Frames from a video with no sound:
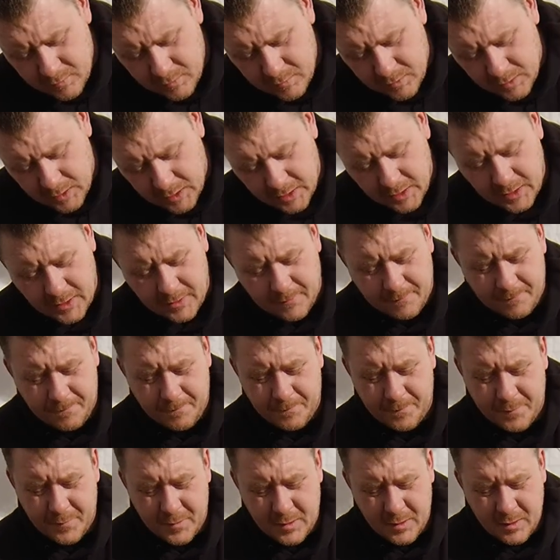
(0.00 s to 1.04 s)
like that,
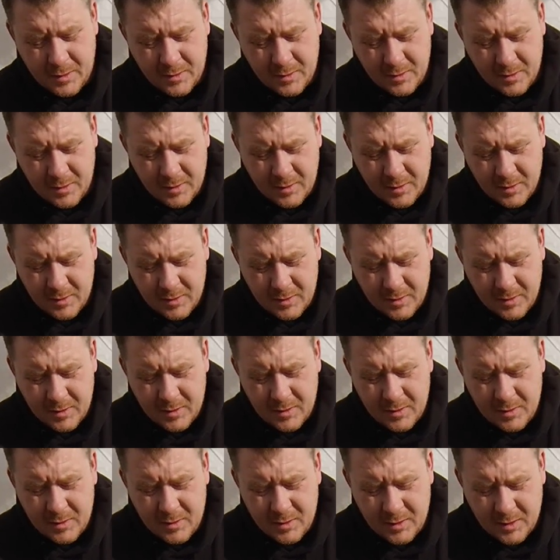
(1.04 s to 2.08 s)

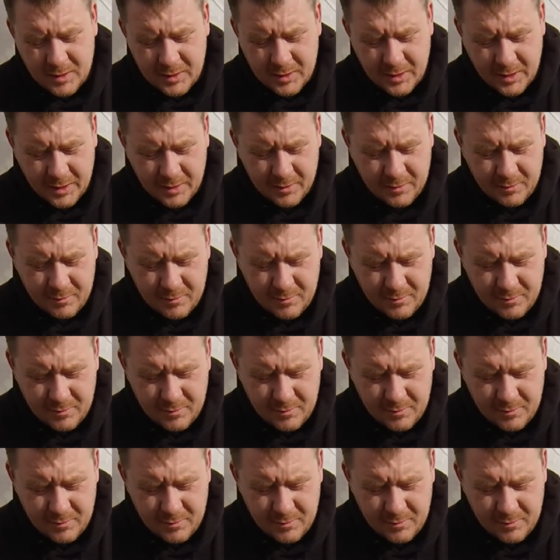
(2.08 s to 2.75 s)
and then